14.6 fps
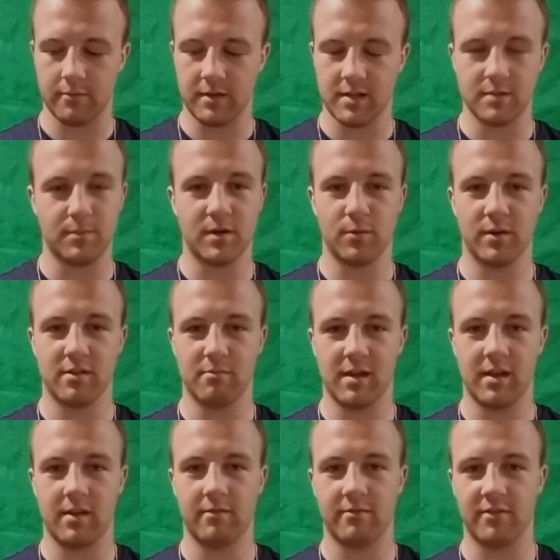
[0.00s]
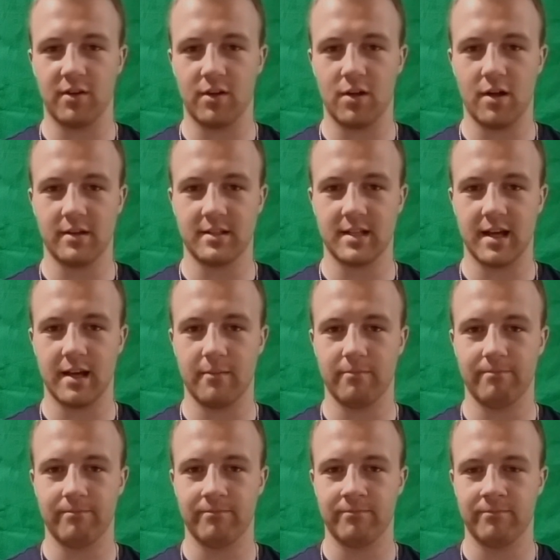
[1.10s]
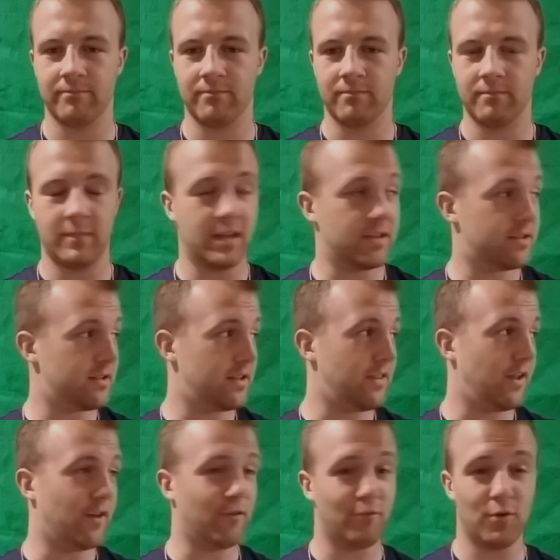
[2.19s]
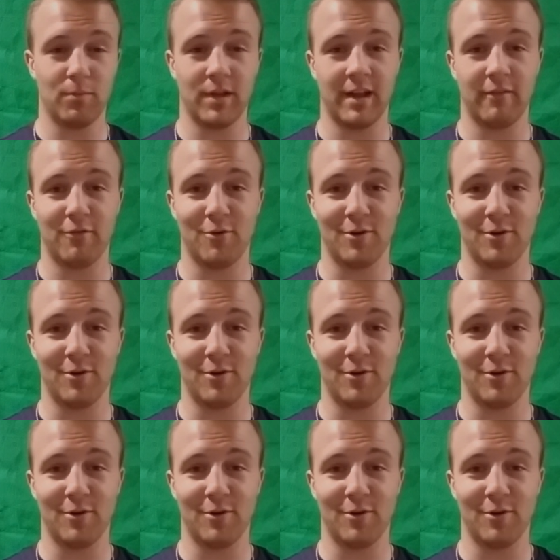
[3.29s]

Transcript: he's been with me for a long time. He's in the other room playing